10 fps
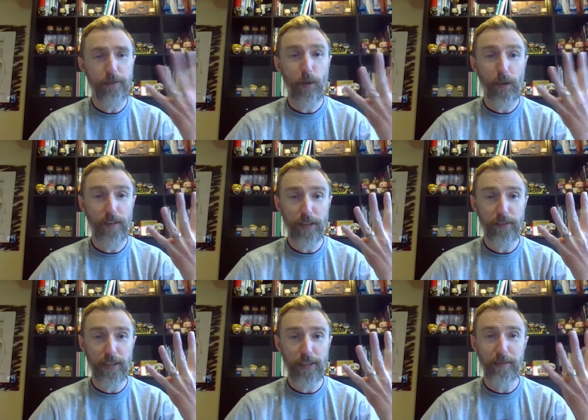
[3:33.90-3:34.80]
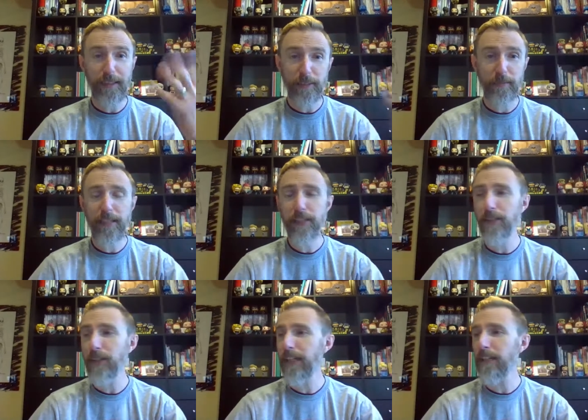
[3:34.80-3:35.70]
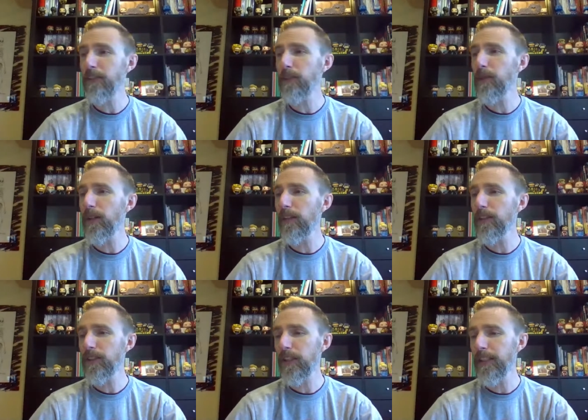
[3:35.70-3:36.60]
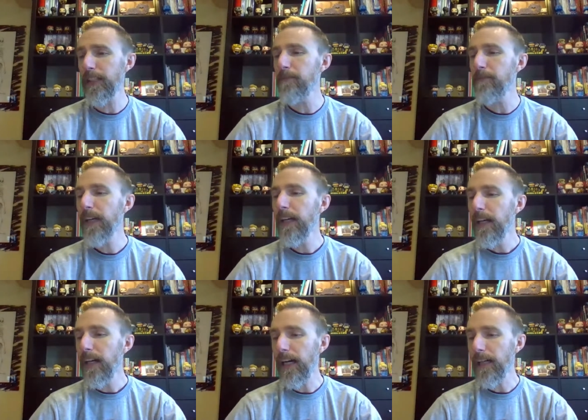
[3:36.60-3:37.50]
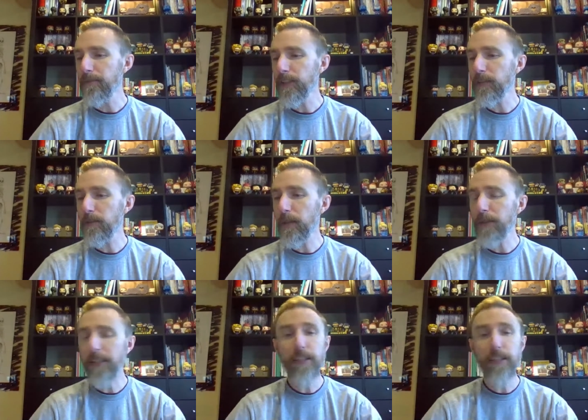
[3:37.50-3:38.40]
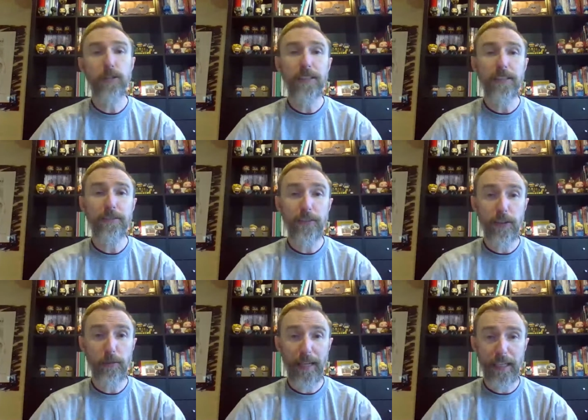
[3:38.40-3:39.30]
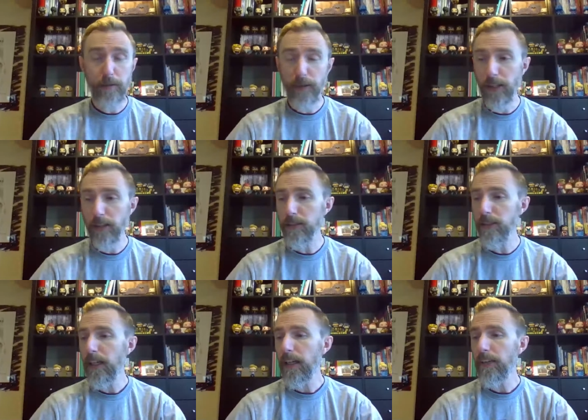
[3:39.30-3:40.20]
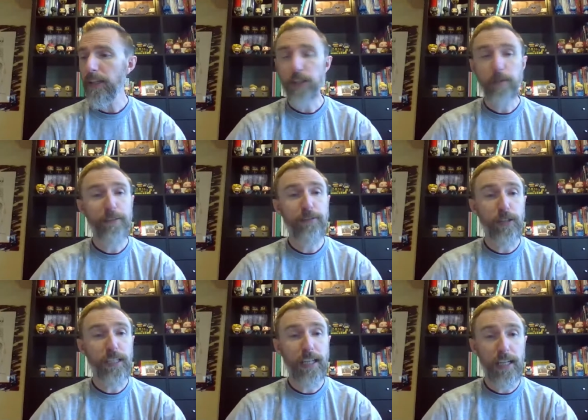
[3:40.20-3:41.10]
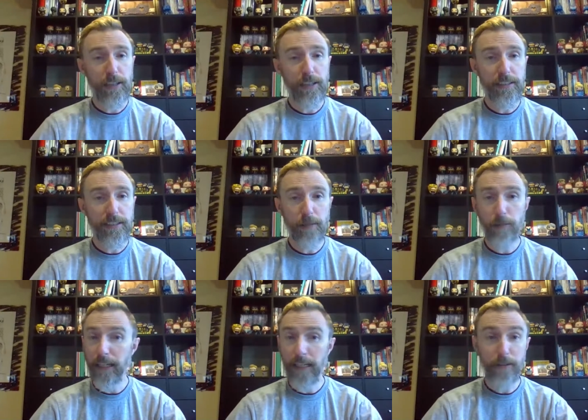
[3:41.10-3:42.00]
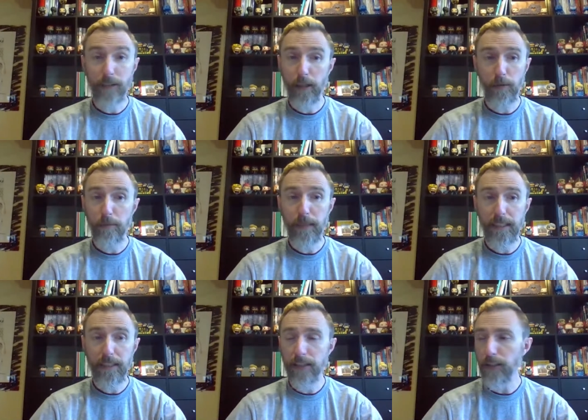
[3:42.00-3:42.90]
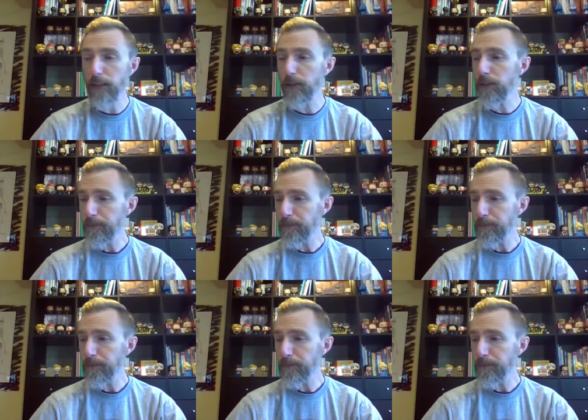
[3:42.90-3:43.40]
4 of you have turned them in, so make sure you get a few more of those turned in. Just remember, you do want to fill the page with those. They should be fully colored in some way. I don't care what media you use.